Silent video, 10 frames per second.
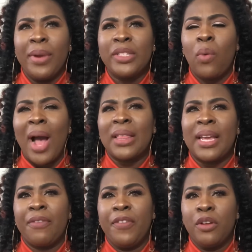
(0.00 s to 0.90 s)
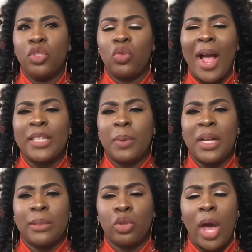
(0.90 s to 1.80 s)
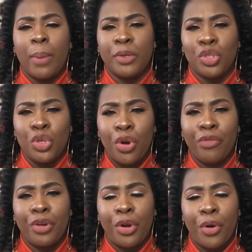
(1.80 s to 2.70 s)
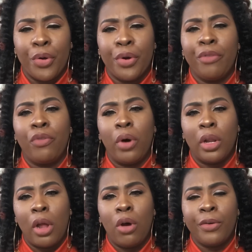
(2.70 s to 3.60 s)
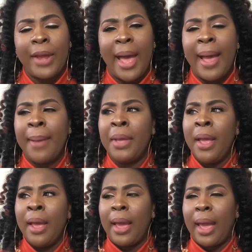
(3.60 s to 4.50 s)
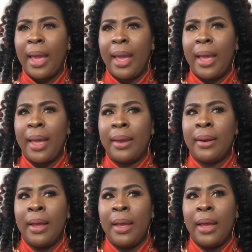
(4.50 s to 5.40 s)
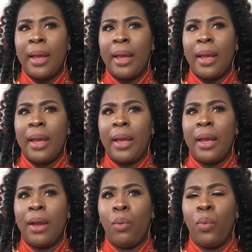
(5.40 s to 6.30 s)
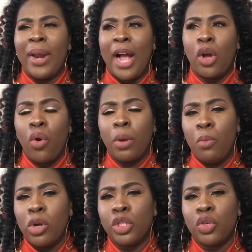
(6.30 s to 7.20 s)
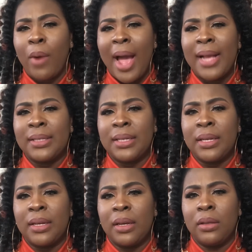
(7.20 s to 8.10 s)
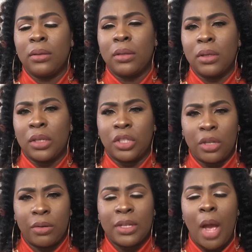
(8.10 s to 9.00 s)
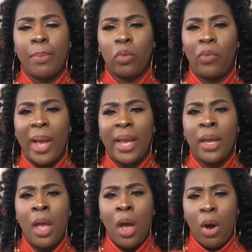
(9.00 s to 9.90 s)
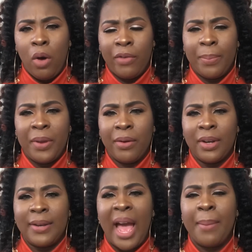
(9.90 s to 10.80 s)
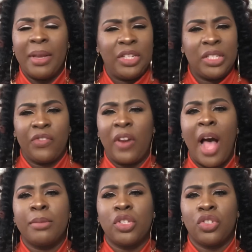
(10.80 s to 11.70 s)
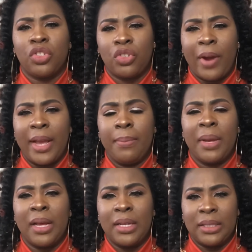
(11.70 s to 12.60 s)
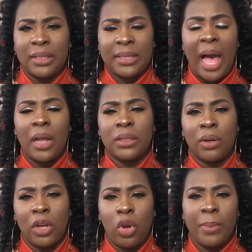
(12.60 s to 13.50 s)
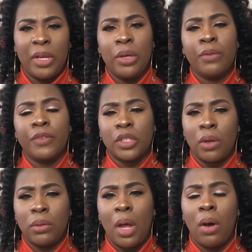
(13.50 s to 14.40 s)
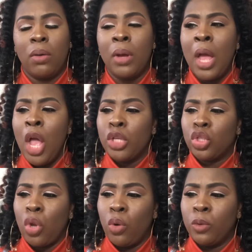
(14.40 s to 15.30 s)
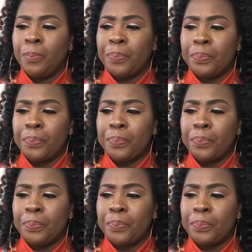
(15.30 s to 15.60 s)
reason why I think it feels dry is because I'm trying to preserve the curl for a long time. And when I go to moisturize it the certain type of way over a period of time, it just flops straight because the style's only going to be good for so long. So